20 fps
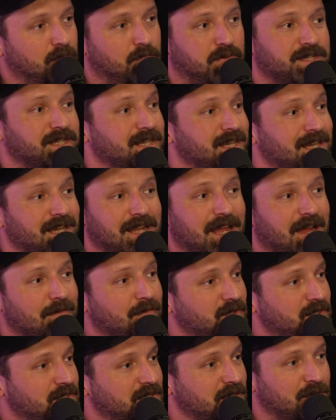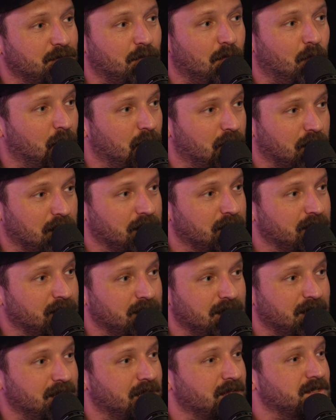But to get every single one
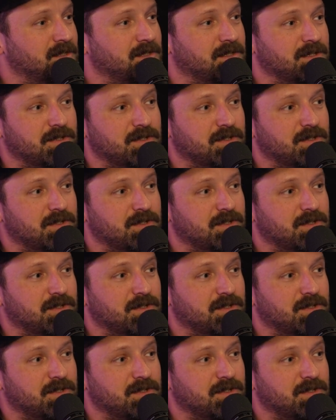is